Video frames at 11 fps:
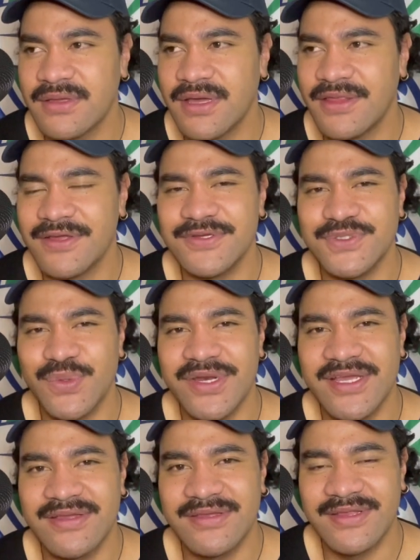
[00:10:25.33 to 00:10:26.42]
I think it was
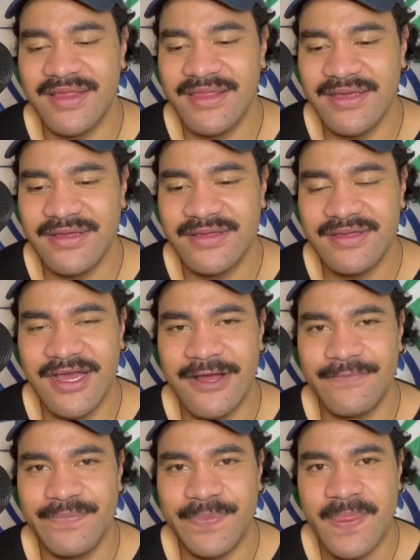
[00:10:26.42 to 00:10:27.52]
20, I think,
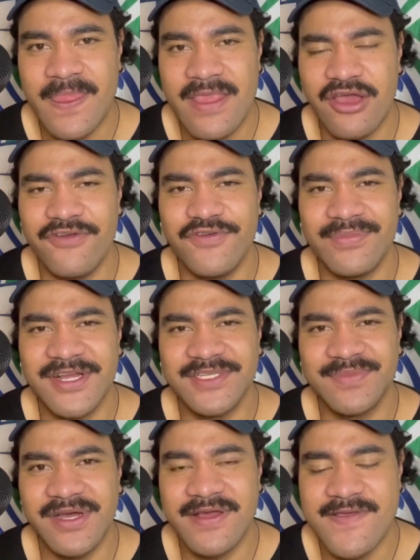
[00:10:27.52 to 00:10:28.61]
over in Mount
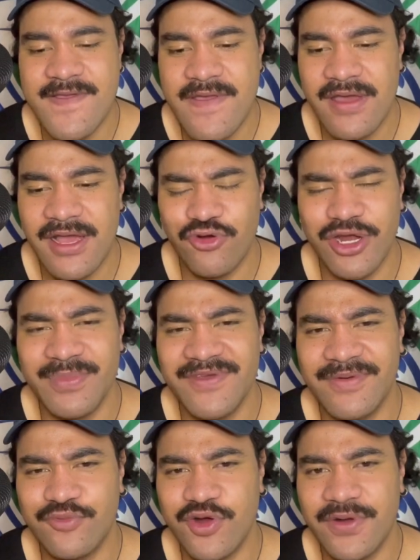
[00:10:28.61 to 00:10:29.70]
Smart. Correct me if
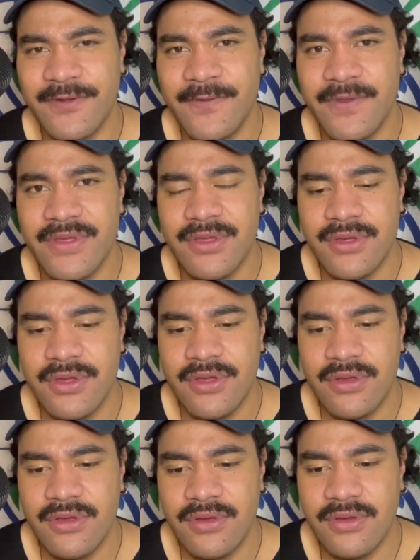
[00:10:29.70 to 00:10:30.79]
I'm wrong.
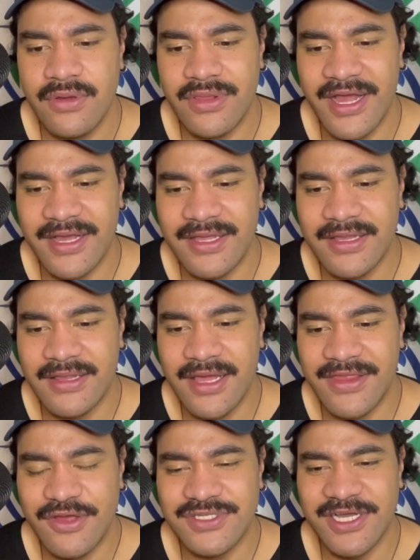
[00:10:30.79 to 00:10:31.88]
Like, I
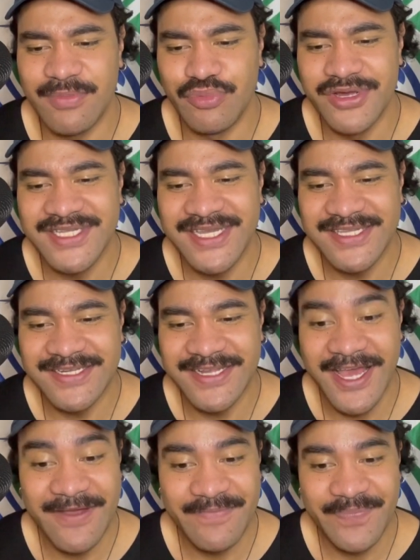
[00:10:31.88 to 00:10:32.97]
think it was like a preseason
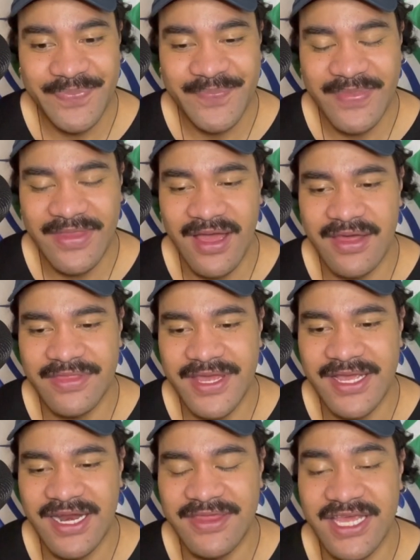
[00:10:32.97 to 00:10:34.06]
game, I
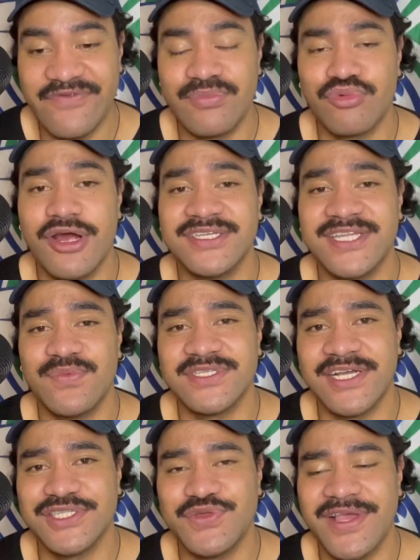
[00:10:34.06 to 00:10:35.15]
think. And I think even prior to that was
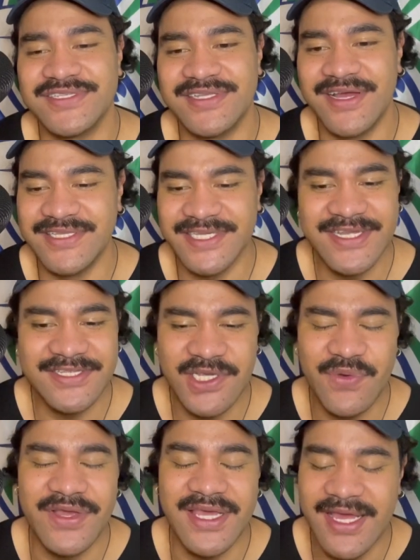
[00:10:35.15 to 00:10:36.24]
like 2019.
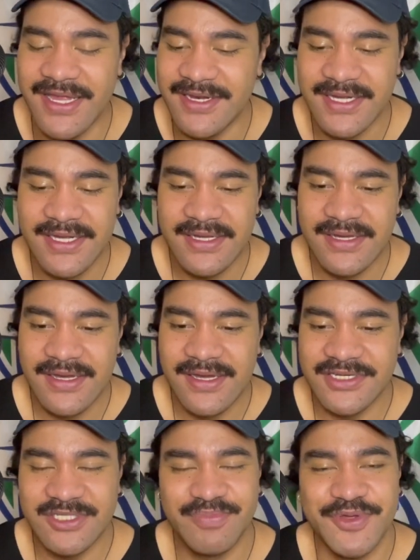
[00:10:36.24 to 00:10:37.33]
So again,
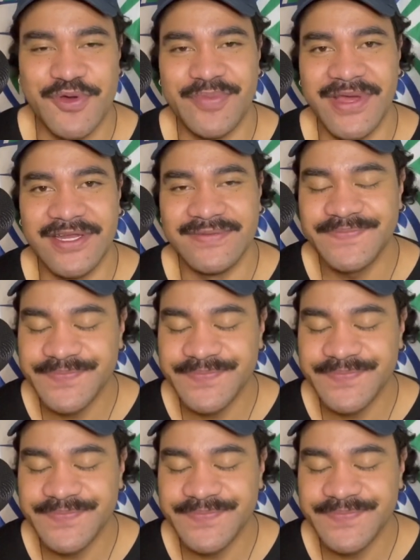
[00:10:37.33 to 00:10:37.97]
just pure pain.